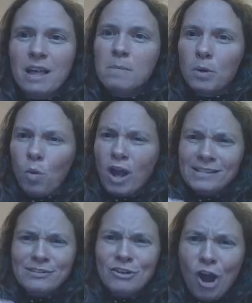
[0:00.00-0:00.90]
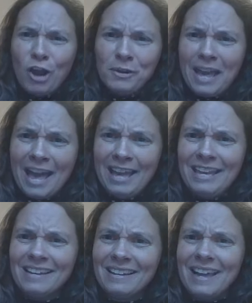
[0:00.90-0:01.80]
But what is not
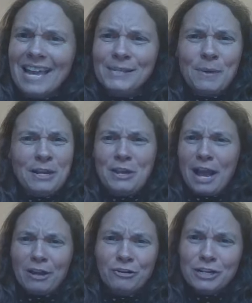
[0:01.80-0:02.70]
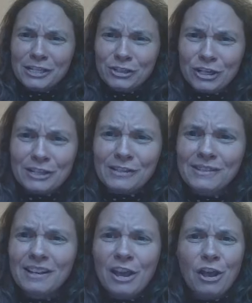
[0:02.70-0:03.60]
okay is when you get Christians